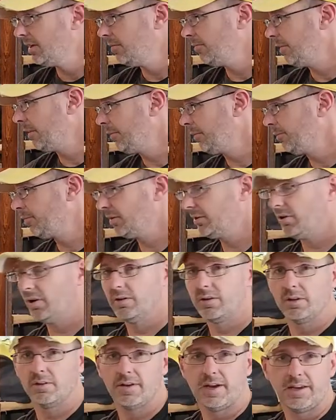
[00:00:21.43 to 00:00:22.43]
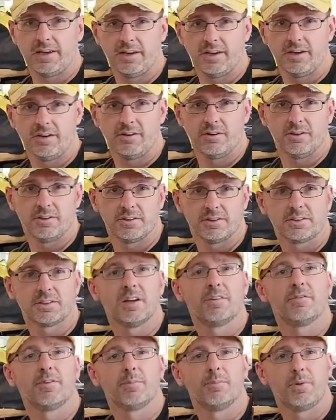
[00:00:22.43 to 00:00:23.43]
Maybe put all the light gear and
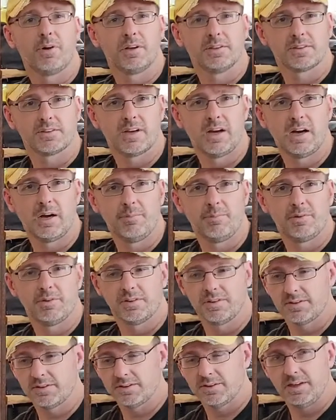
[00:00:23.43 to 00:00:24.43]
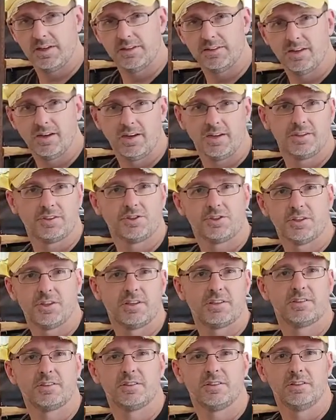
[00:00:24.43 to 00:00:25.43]
stuff up on top and then slide the ice
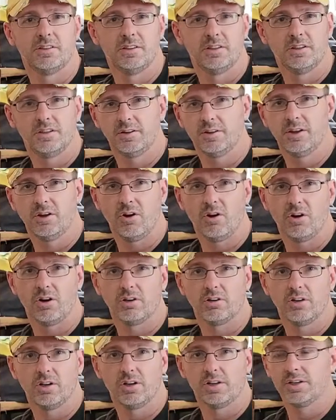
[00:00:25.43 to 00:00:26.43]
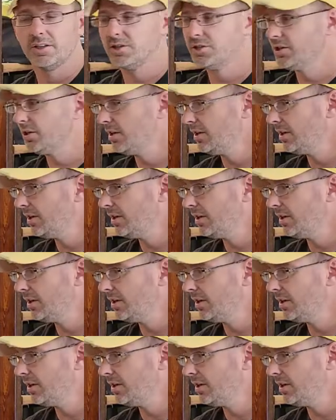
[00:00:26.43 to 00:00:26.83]
chest and the, the hard luggage